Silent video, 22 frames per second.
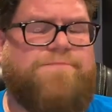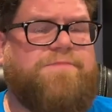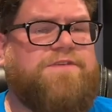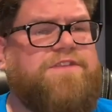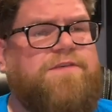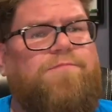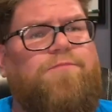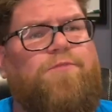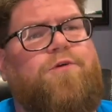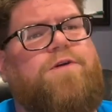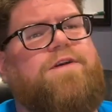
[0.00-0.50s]
But
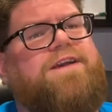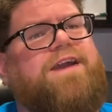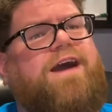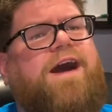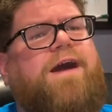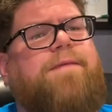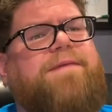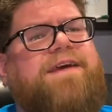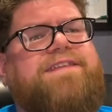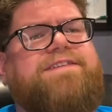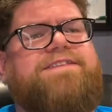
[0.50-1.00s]
the more
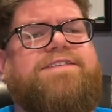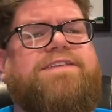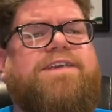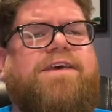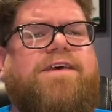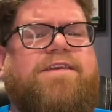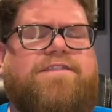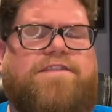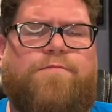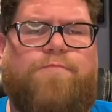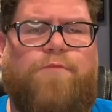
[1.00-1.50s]
comments,
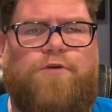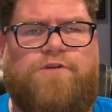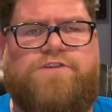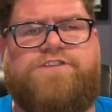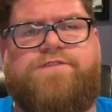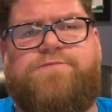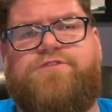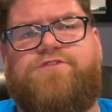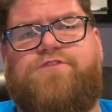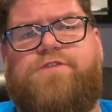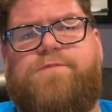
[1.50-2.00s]
the more
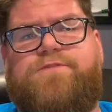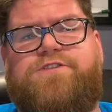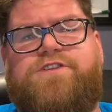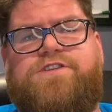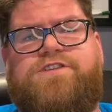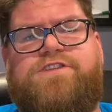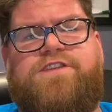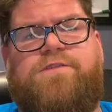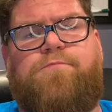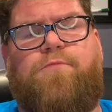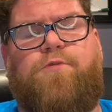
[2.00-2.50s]

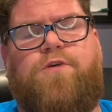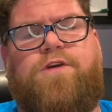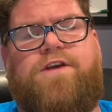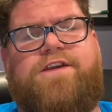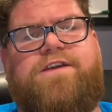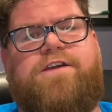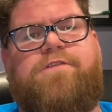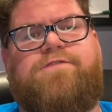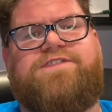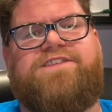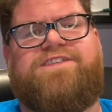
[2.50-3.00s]
subscriptions, the more it
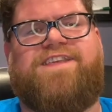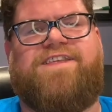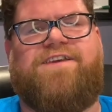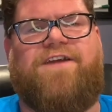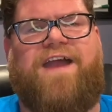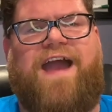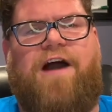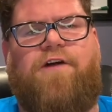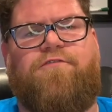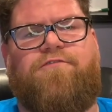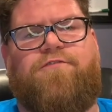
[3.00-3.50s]
goes into their
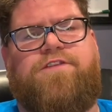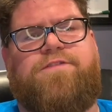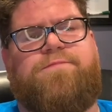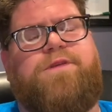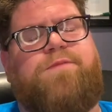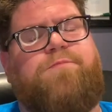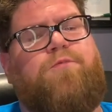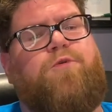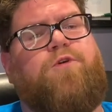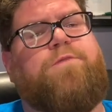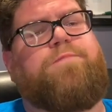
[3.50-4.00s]
algorithm
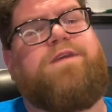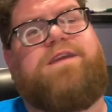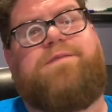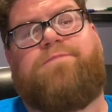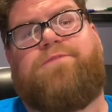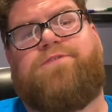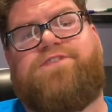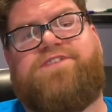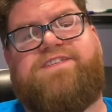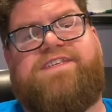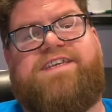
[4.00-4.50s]
and more
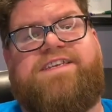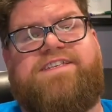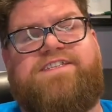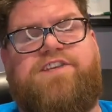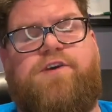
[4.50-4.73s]
people see it.